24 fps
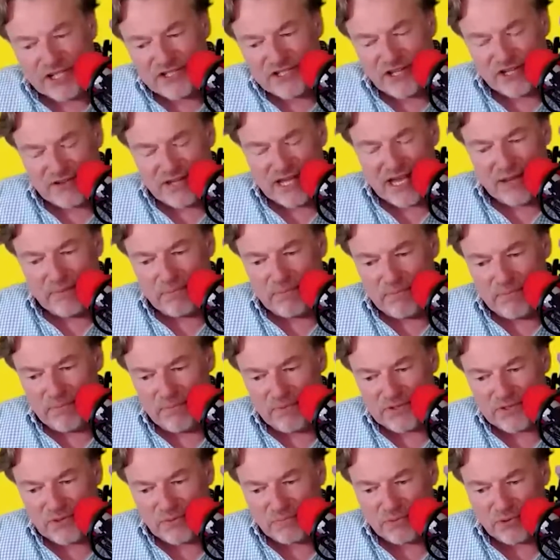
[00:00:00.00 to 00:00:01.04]
that they
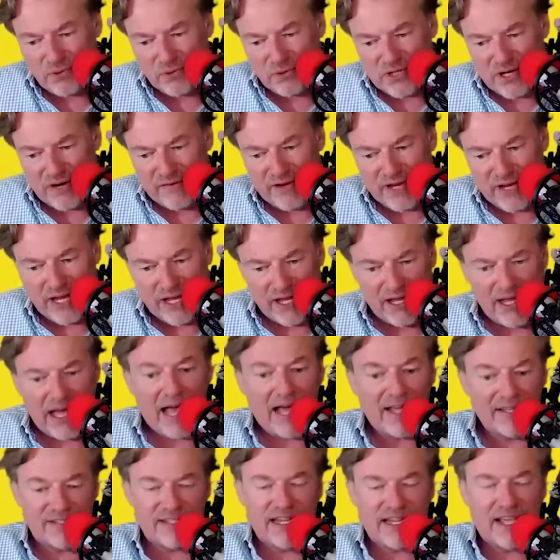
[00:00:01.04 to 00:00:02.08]
sort of brought over here,
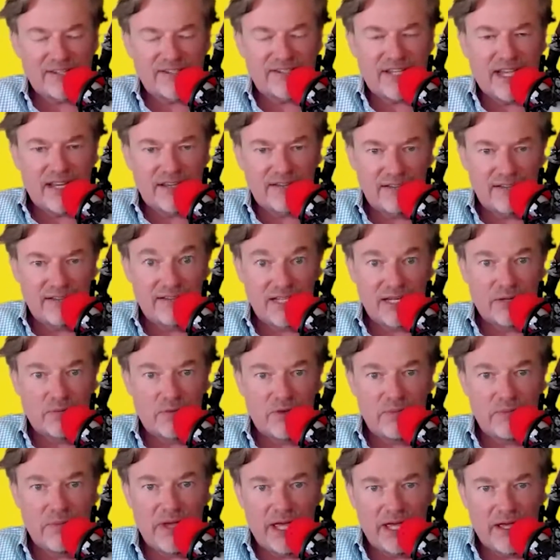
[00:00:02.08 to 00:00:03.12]
as they did
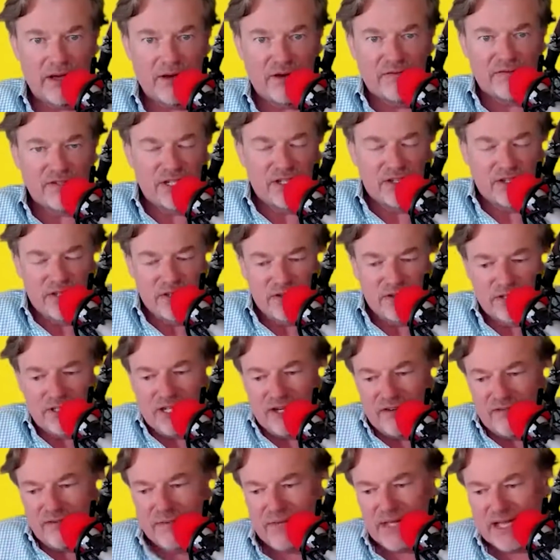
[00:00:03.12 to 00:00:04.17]
with me, obviously, as you can
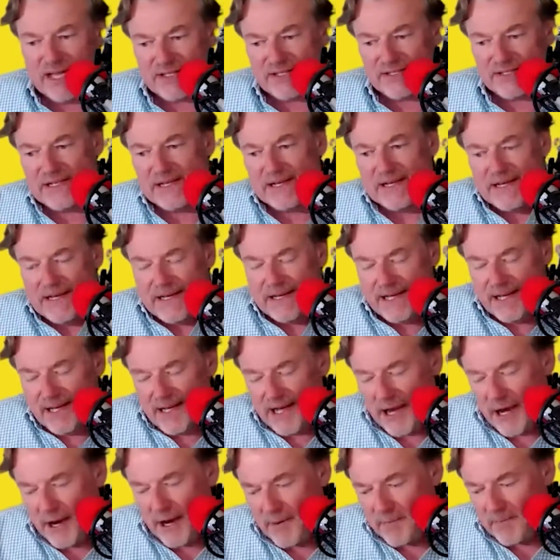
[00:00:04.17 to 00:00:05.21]
tell from the accent.
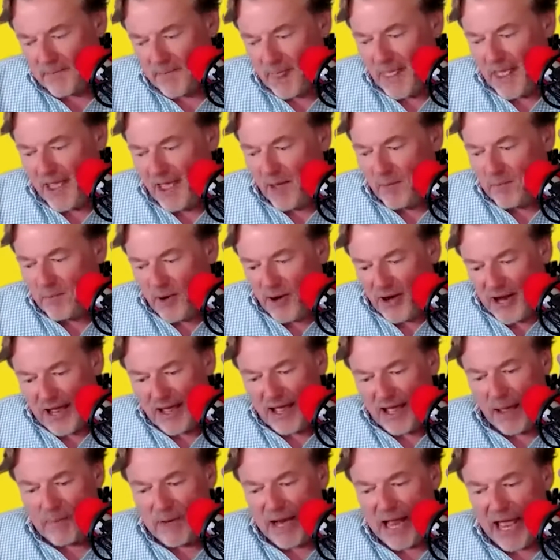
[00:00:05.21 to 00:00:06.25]
But
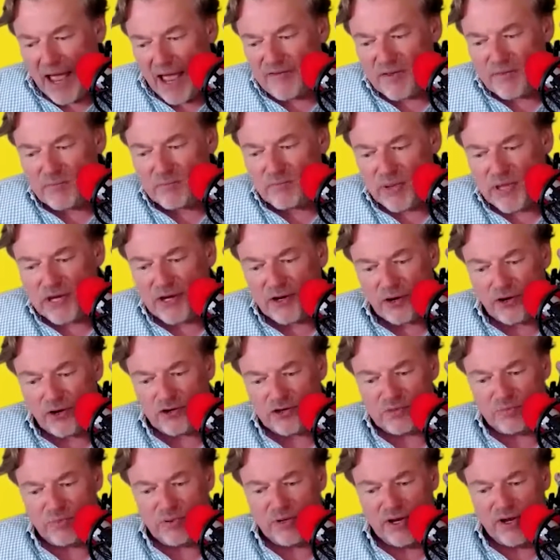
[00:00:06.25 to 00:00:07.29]
I mean, having been an
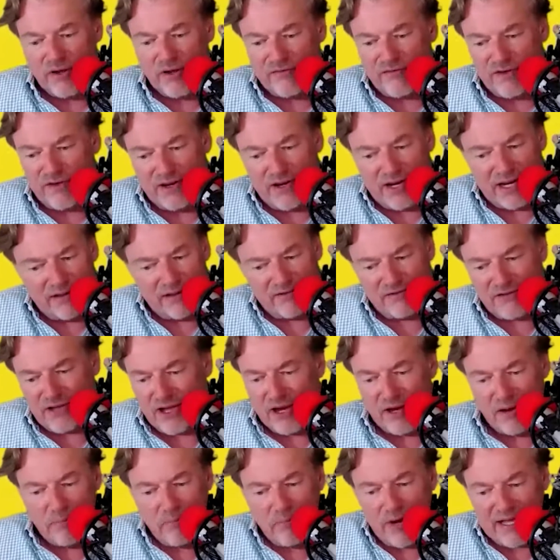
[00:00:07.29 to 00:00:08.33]
entrepreneur for
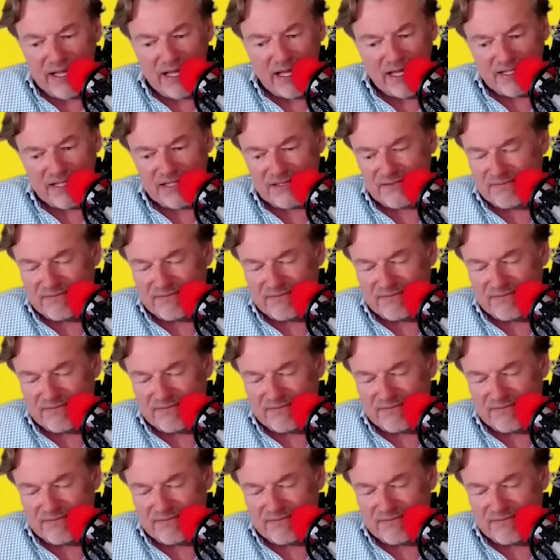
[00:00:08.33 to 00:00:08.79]
in my case,